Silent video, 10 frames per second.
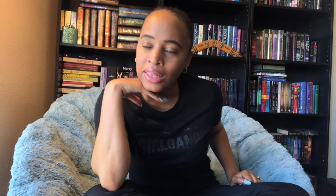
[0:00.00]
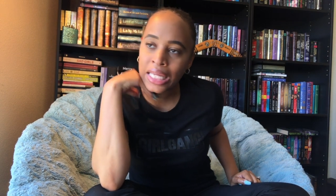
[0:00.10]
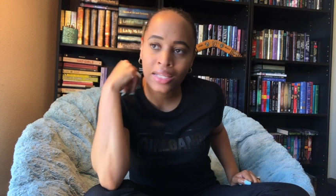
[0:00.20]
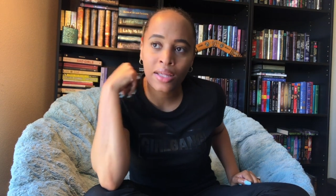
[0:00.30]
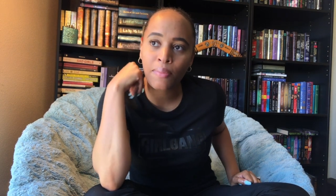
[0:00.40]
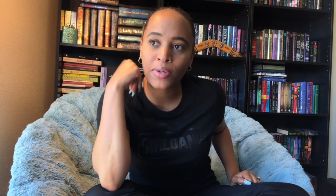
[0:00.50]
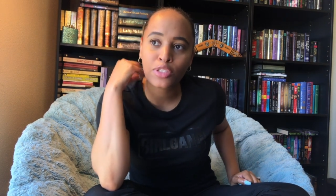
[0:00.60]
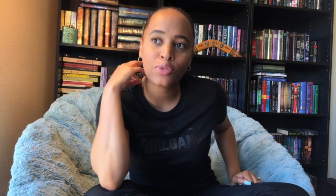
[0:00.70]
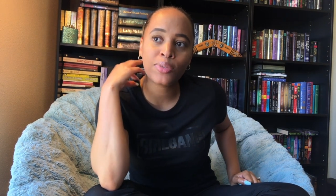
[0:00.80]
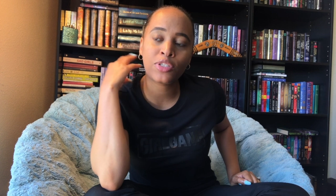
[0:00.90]
think that
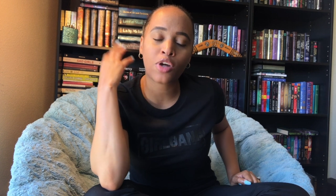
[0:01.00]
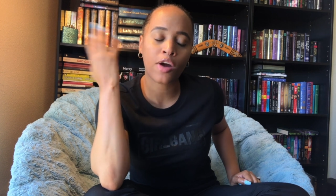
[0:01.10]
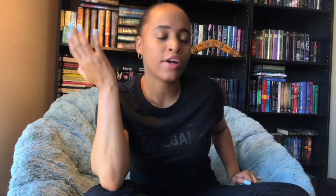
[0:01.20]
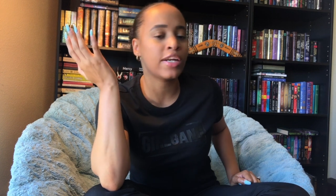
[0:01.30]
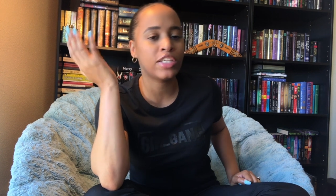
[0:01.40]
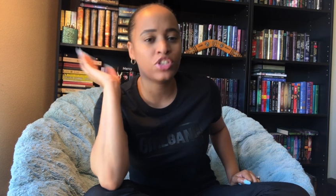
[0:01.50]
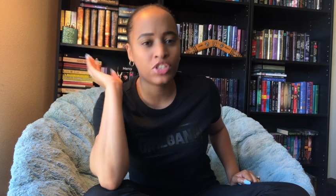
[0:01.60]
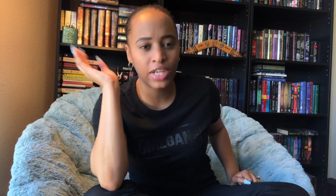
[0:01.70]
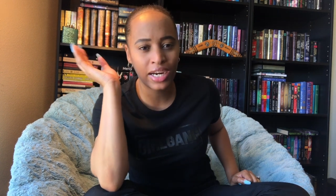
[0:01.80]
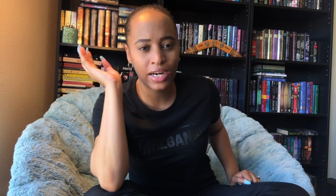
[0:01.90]
booktubers already
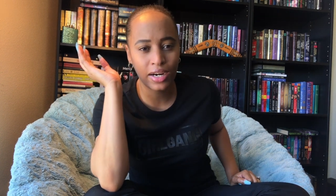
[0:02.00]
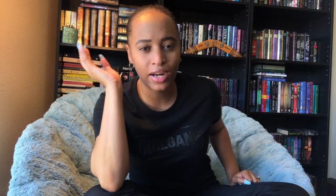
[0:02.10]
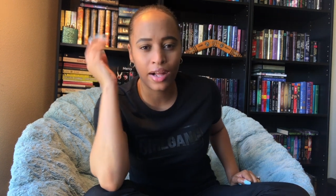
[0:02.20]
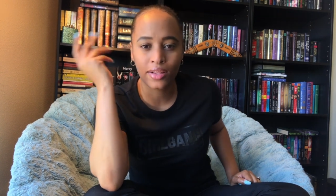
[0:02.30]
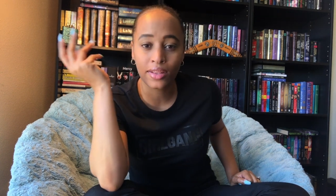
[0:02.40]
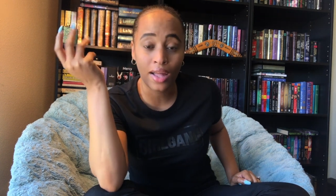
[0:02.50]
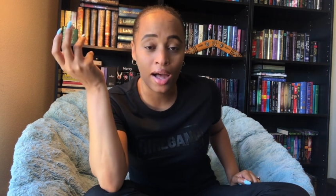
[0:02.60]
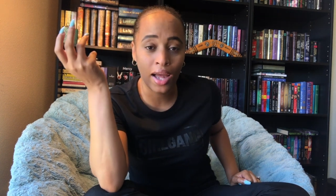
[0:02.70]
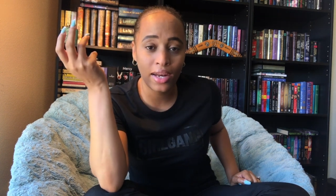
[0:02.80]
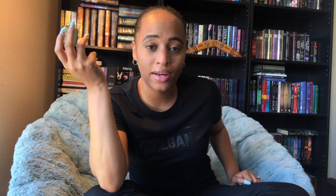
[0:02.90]
share a
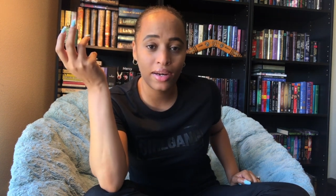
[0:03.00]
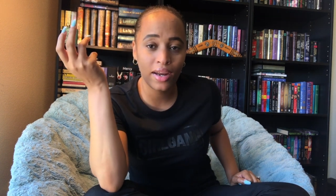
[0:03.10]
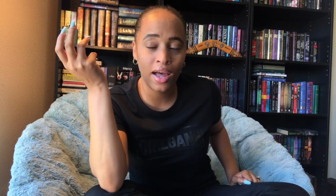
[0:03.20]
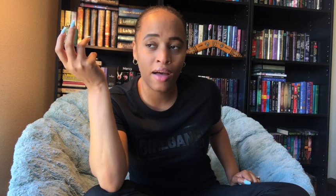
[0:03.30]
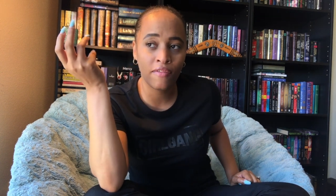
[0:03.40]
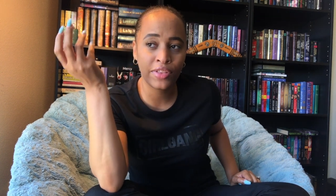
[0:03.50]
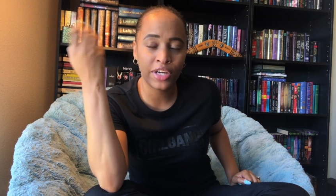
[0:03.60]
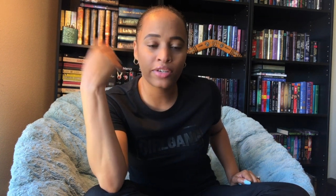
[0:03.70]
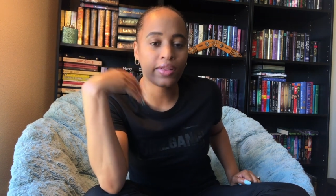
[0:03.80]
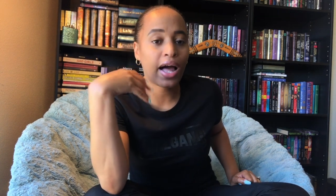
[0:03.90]
lot of
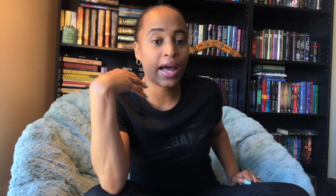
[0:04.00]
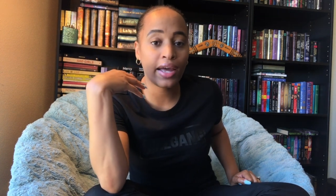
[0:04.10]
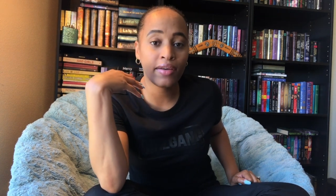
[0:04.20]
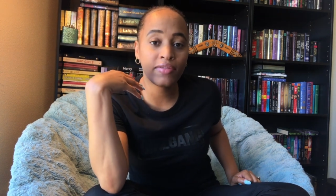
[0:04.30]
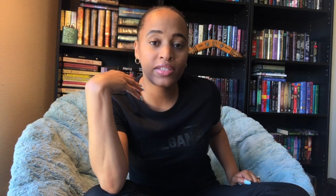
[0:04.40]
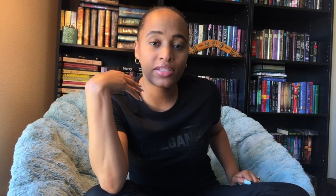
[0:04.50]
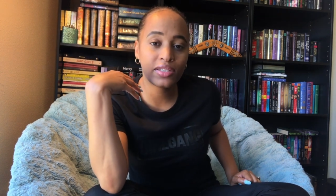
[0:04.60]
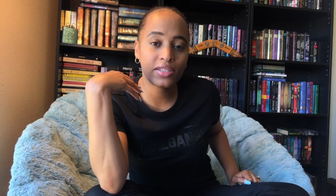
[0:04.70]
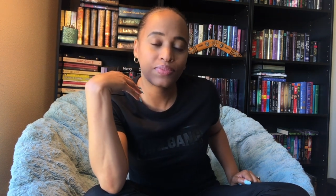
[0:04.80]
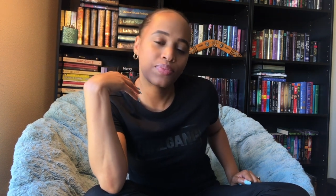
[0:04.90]
their lives,